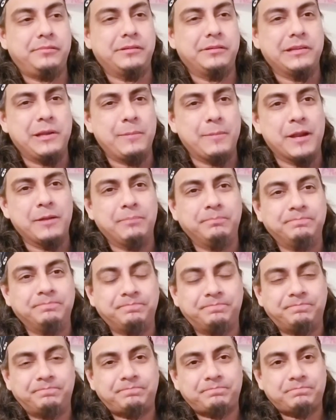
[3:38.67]
Not bad.
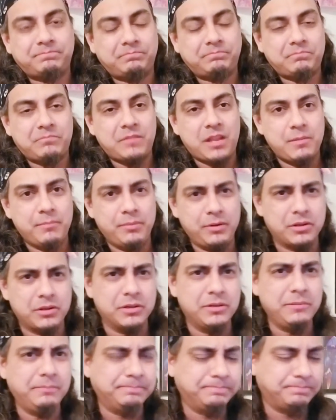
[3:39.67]
Pretty
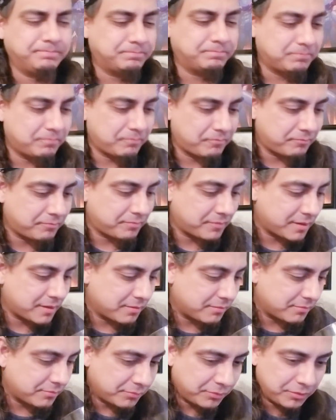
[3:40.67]
good.
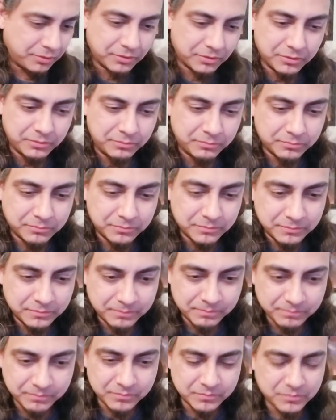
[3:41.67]
Pretty good.
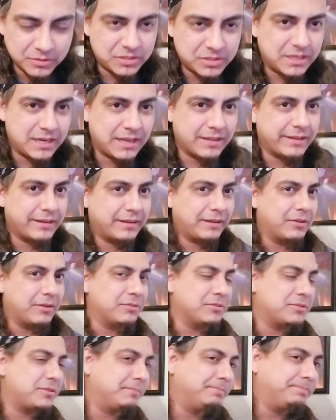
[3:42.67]
We'll see how that
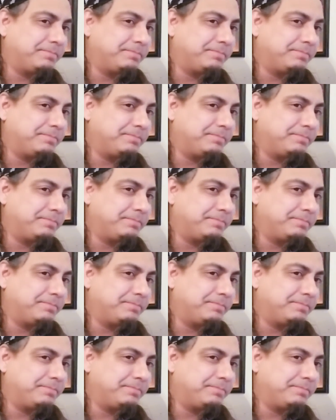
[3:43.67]
goes.